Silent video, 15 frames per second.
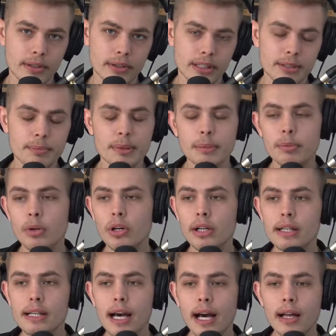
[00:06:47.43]
these people could
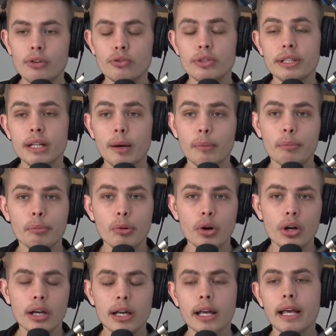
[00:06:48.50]
not read a
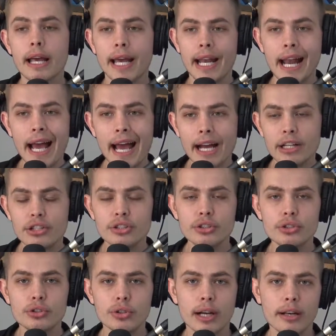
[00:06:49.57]
book and actually
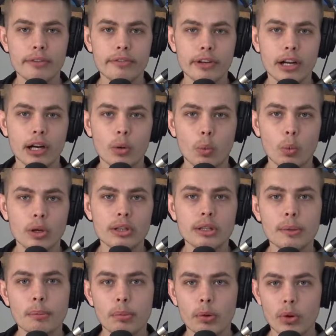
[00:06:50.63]
try to figure out what the
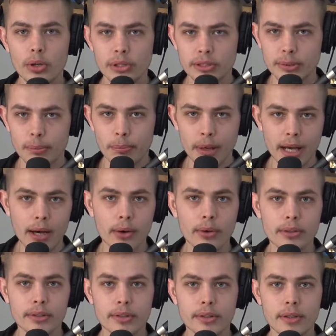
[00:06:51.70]
book is about.